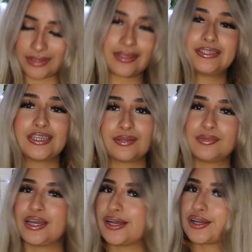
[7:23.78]
They did give
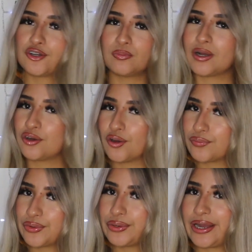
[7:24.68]
me a coupon code
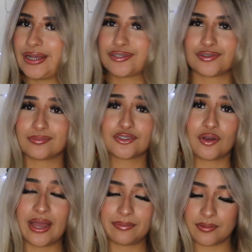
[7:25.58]
for you guys, so I'm so
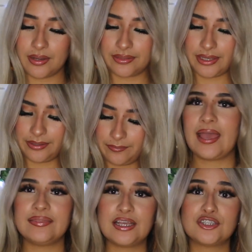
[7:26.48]
happy about that.
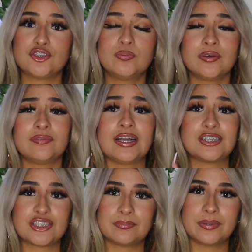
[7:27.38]
And they do provide
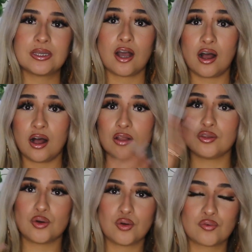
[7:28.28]
shipping
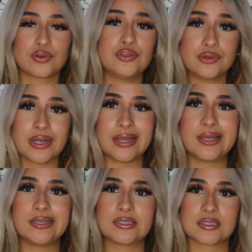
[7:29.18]
all over, you
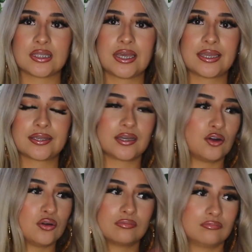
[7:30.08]
guys. Like,
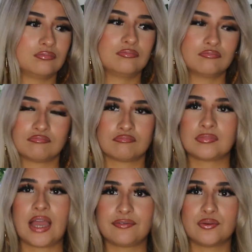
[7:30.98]

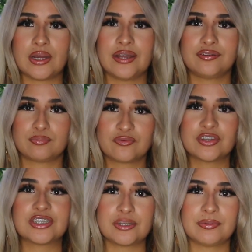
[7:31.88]
everywhere.
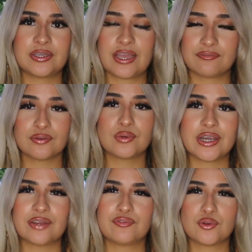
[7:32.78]
Free shipping everywhere
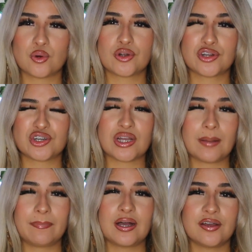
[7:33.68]
if you order
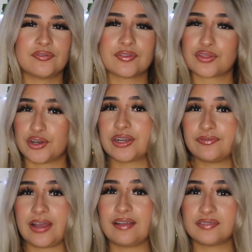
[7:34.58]
above
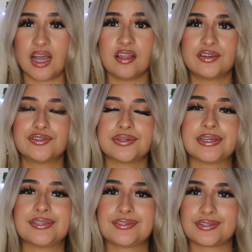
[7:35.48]
$35, you
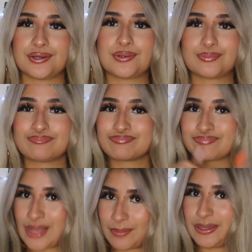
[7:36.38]
guys. So
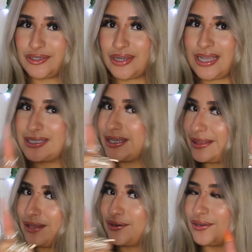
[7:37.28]
make sure you guys get
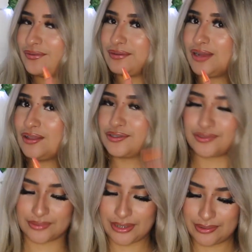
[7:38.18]
that
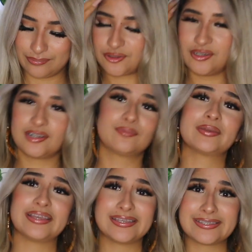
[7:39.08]
$35, okay? I'm sure it'll
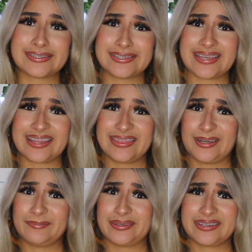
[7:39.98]
be easy to get
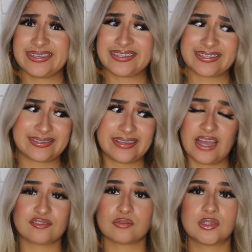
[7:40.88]
there because they
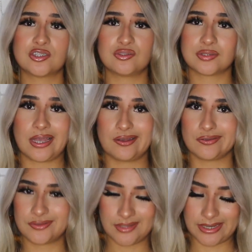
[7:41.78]
have so many cute
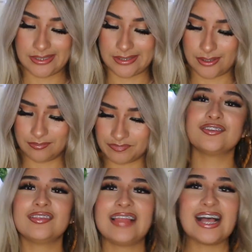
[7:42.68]
styles, like I said.
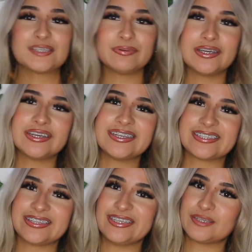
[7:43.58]
So the last pair
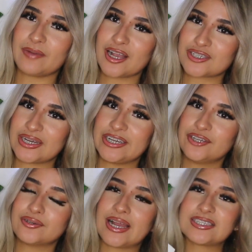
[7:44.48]
is in this box right here,
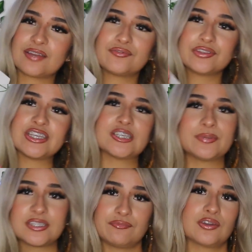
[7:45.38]
you guys. And for this
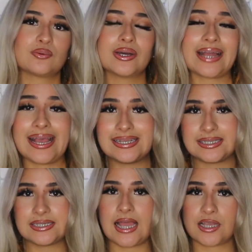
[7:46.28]
specific one, I
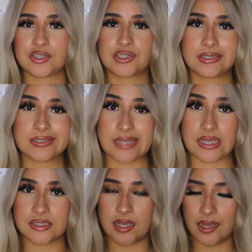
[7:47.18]
did actually
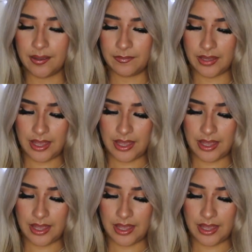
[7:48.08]
size up,